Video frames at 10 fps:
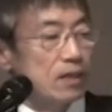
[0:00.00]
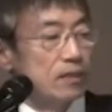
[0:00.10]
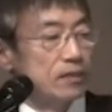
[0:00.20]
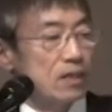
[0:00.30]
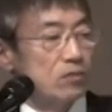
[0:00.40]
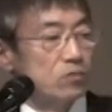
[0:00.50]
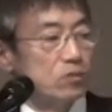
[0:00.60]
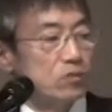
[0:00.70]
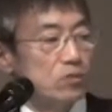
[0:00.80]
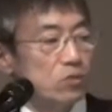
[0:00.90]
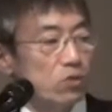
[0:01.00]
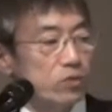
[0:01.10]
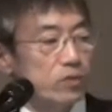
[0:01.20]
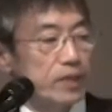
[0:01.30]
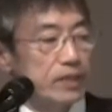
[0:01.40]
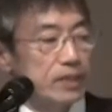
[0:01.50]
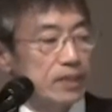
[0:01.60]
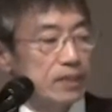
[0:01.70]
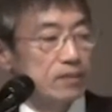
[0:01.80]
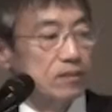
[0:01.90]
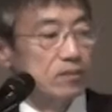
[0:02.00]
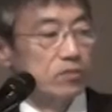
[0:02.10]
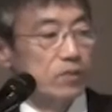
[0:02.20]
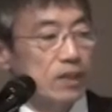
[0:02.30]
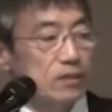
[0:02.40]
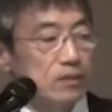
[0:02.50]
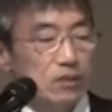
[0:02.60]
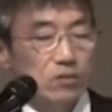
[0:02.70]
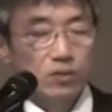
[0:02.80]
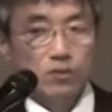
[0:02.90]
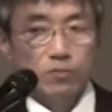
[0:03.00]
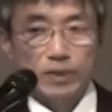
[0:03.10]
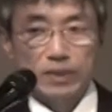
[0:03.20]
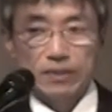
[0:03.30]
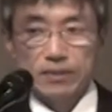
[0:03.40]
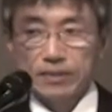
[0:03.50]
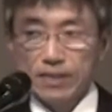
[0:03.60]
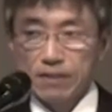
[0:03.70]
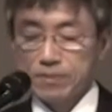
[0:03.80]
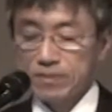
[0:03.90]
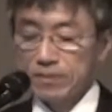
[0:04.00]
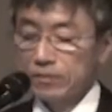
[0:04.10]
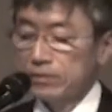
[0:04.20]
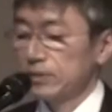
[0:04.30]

and down to Tokyo area, 200 kilometers south.